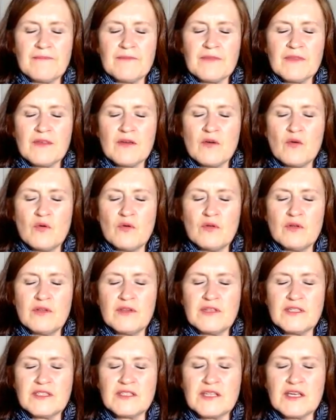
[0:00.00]
All
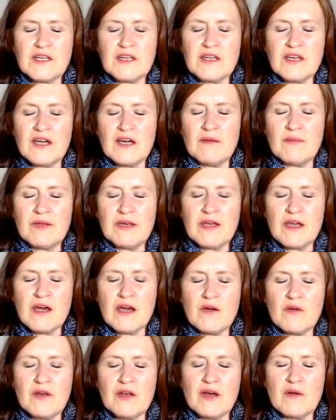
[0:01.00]
this can come and go
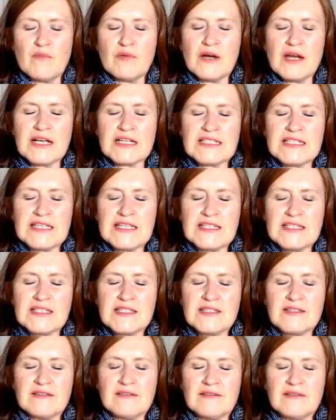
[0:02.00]
in our
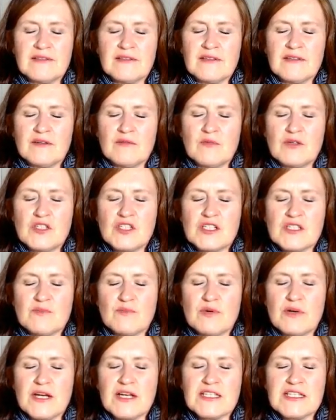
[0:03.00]
practice. And we just
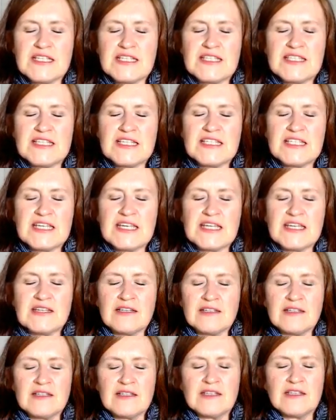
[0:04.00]
practice sitting
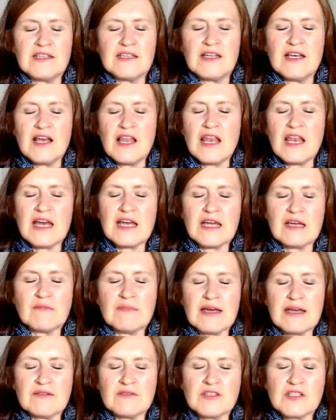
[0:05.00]
like a
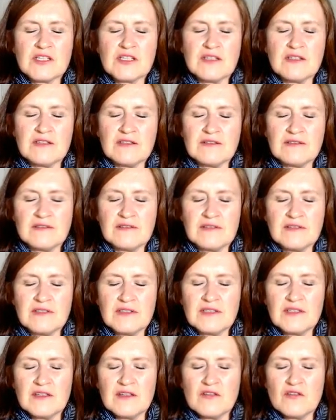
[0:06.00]
mountain,
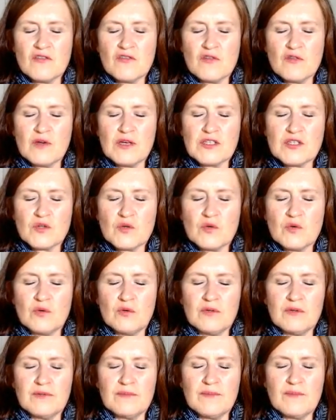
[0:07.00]
through it
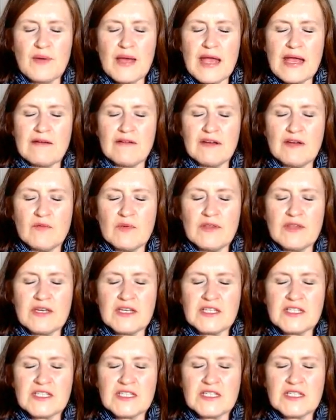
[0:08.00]
all, bearing with
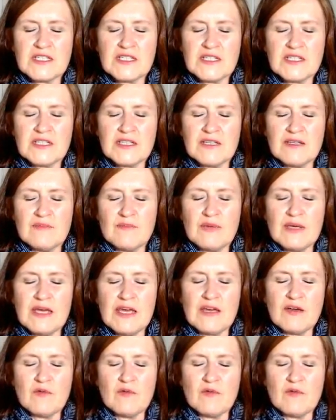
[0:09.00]
it, being with